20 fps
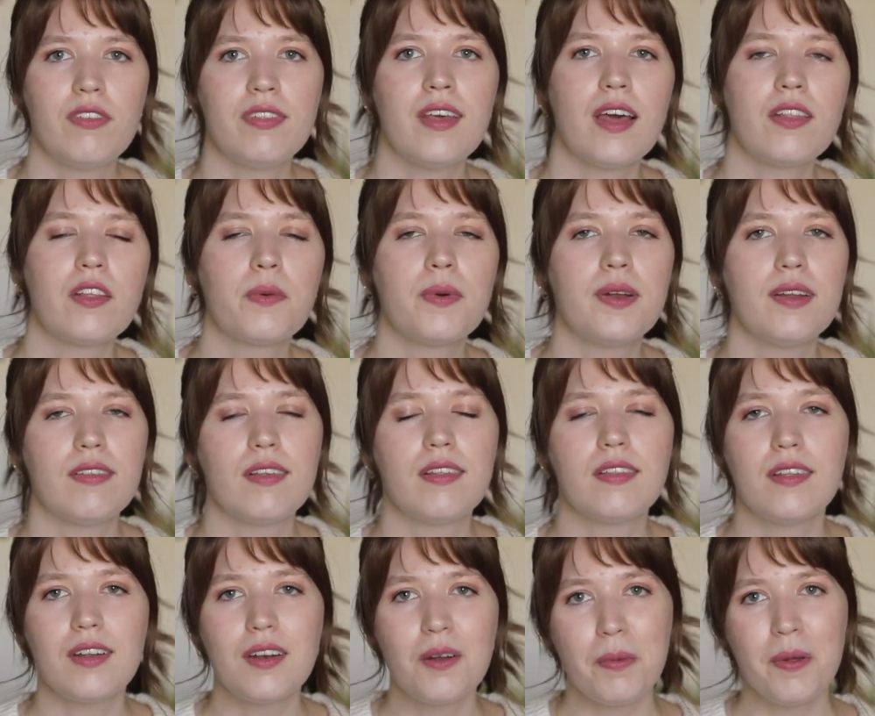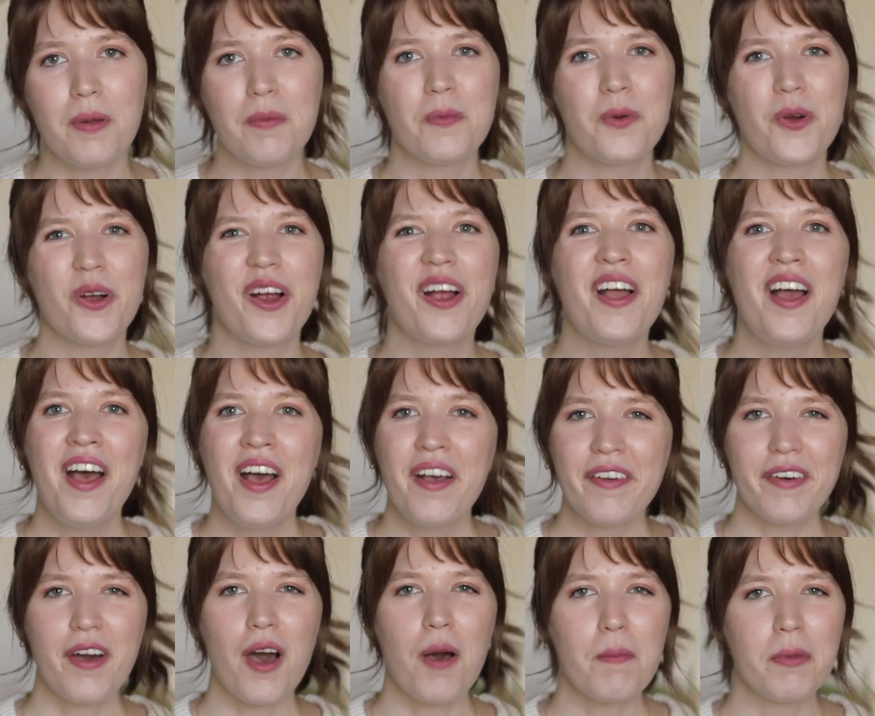The other one is a little bit more
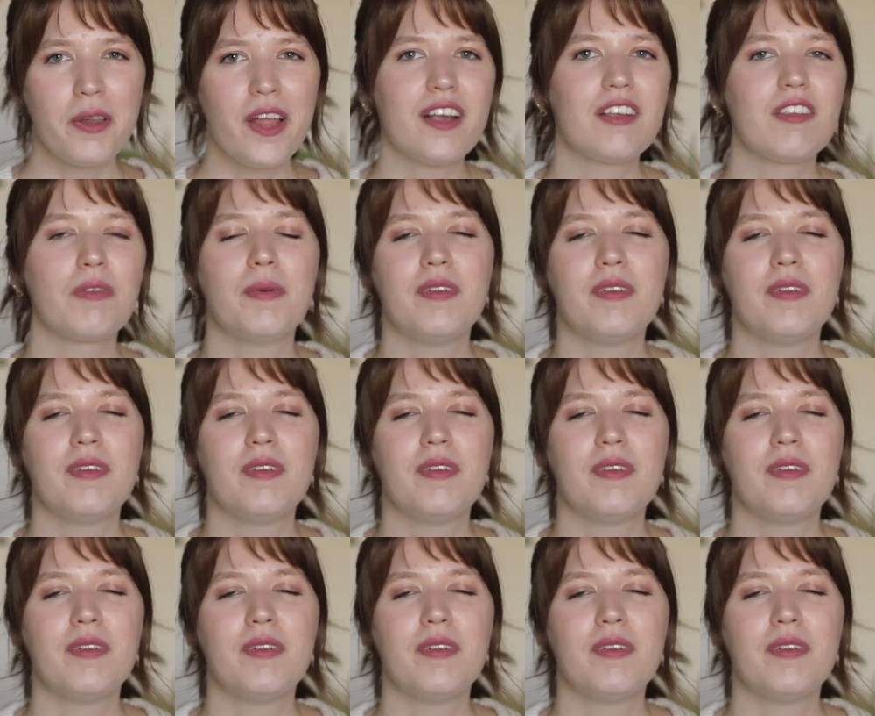complex,